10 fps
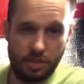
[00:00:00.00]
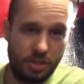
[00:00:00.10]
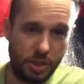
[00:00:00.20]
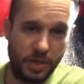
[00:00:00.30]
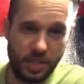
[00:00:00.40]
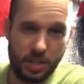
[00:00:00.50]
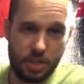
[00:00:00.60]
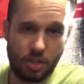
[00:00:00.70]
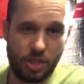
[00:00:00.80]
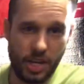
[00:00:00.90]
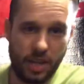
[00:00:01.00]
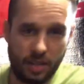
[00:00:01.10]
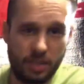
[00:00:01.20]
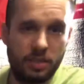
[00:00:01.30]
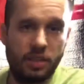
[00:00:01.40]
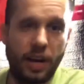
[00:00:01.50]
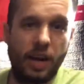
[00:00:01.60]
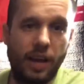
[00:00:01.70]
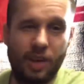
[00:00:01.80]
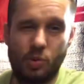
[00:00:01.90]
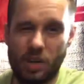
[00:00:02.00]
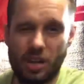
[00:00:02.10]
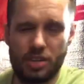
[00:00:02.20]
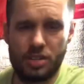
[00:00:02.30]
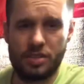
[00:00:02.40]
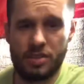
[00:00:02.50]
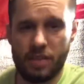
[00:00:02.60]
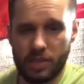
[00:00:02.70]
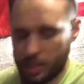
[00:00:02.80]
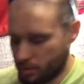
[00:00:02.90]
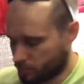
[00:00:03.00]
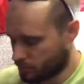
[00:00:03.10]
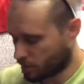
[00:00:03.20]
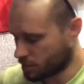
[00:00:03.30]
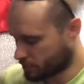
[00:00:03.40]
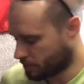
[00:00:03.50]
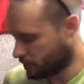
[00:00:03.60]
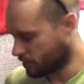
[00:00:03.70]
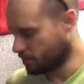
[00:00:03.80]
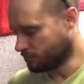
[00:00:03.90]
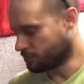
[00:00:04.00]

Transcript: do an initial check and I had 170 parts per million.